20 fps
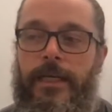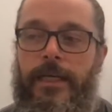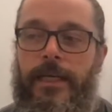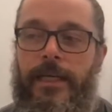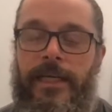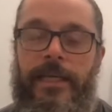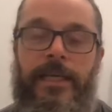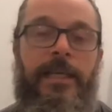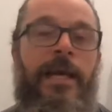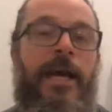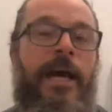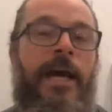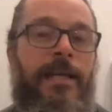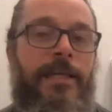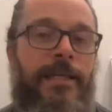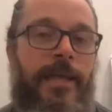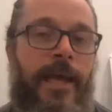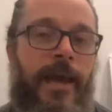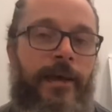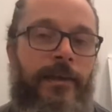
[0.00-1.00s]
in
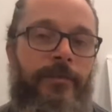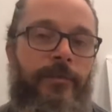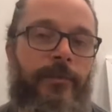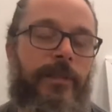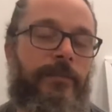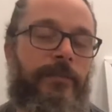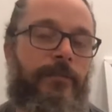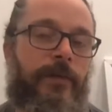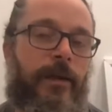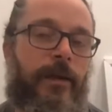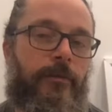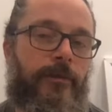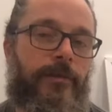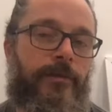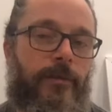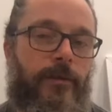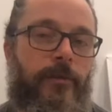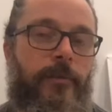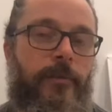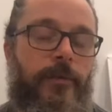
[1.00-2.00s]
contact with the virus
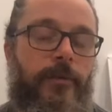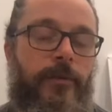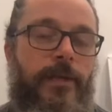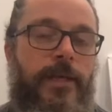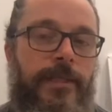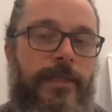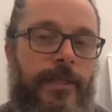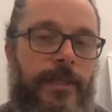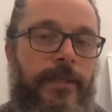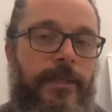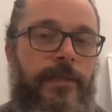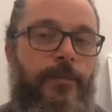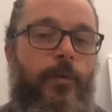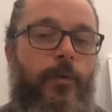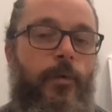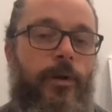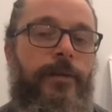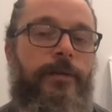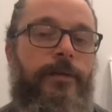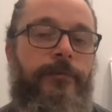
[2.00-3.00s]
our community is at this
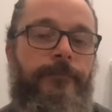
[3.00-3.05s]
point.